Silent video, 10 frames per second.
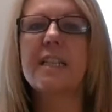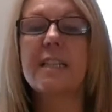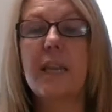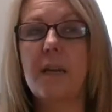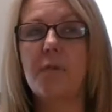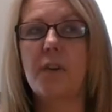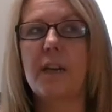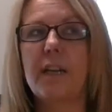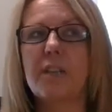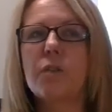
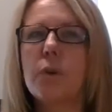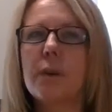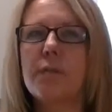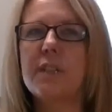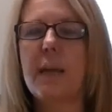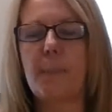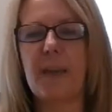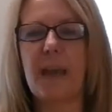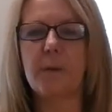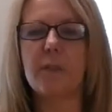savoring is sort of
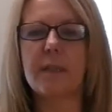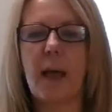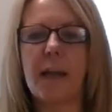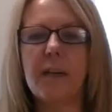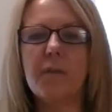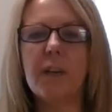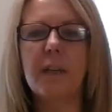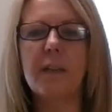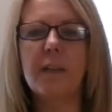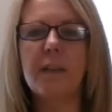stepping outside of it
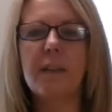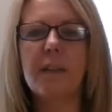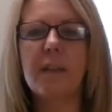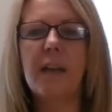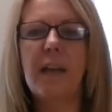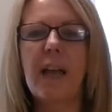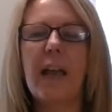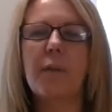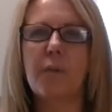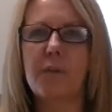
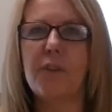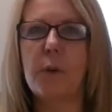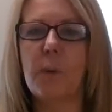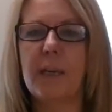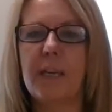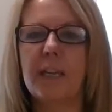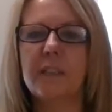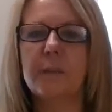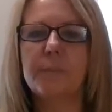and reviewing it.